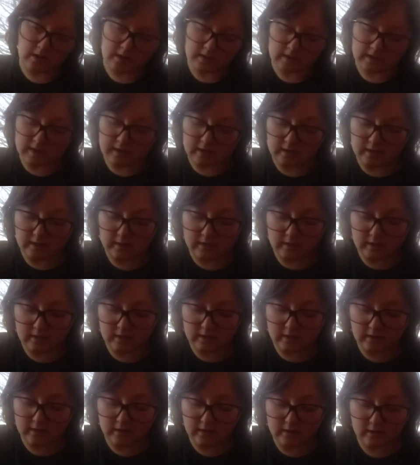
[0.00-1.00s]
and then
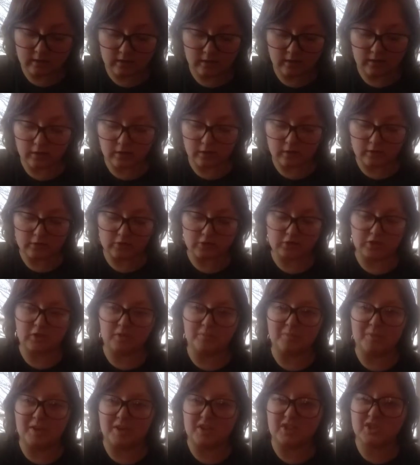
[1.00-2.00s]
you're just
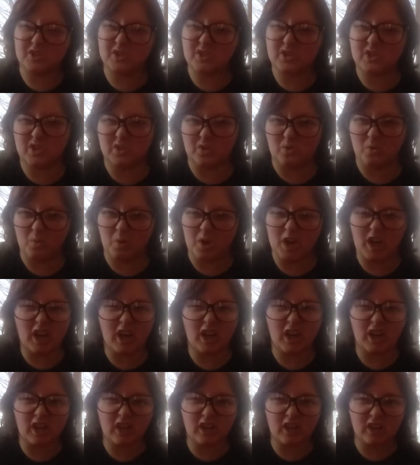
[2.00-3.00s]
going to make a
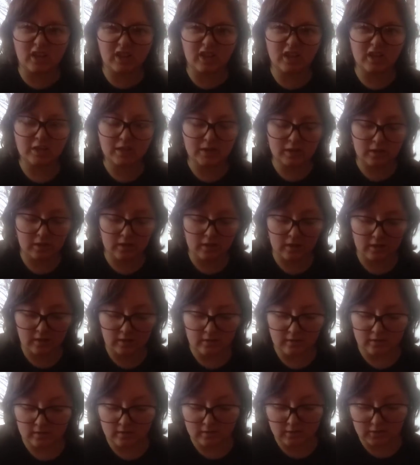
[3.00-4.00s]
square
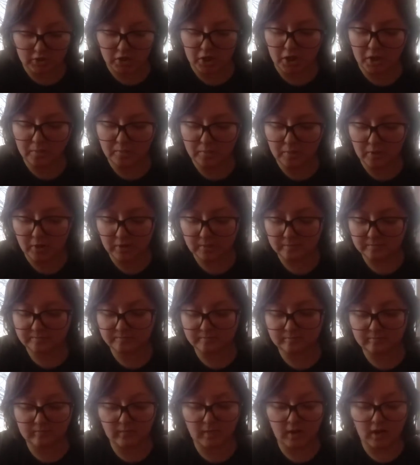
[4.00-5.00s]
shape
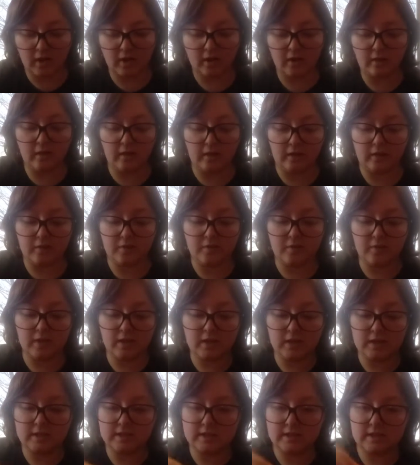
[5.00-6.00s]
like
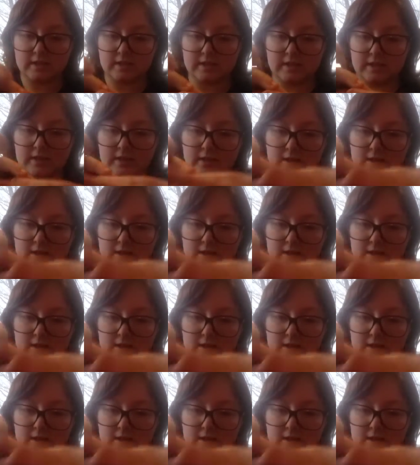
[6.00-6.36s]
this.